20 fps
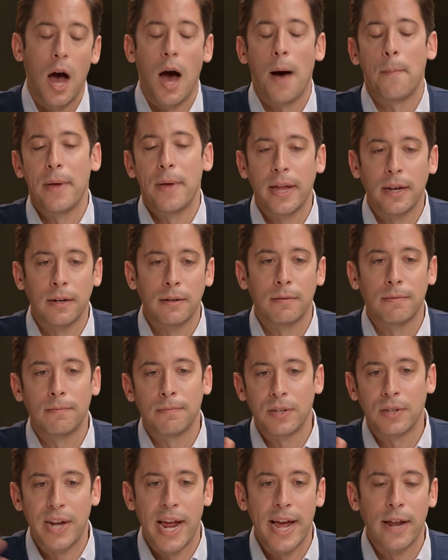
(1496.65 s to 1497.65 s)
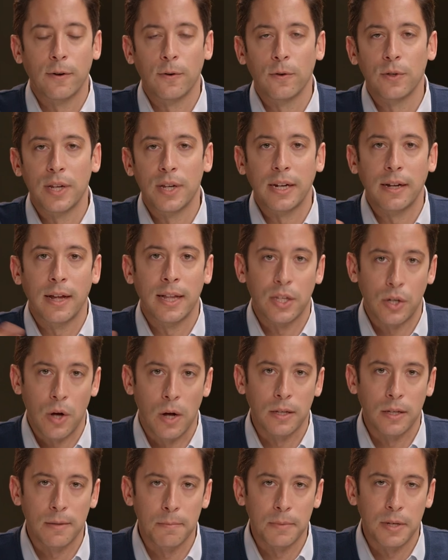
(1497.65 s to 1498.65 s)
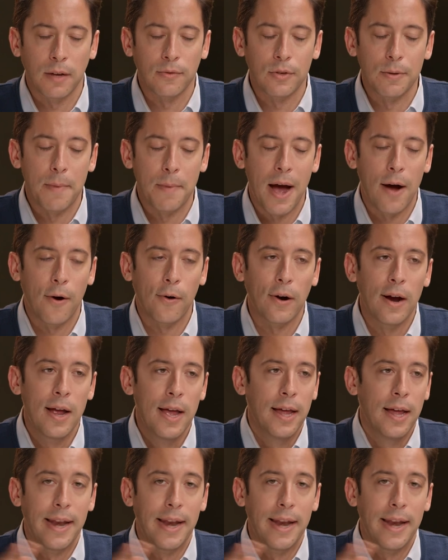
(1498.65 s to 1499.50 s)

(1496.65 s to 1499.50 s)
upend standards and ensconce themselves in power.